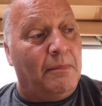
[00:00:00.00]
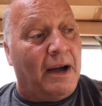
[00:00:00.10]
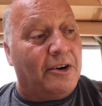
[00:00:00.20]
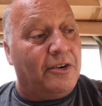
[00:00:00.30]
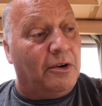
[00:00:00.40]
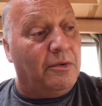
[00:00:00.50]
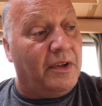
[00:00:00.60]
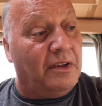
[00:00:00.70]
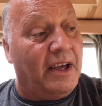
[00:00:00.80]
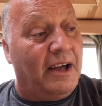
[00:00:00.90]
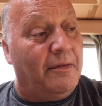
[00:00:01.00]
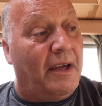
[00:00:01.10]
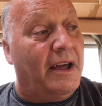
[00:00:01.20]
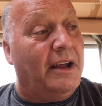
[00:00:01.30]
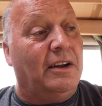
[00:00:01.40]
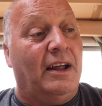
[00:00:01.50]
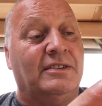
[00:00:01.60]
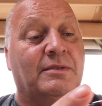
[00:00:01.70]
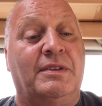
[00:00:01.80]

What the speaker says: macro, they'll get a lens.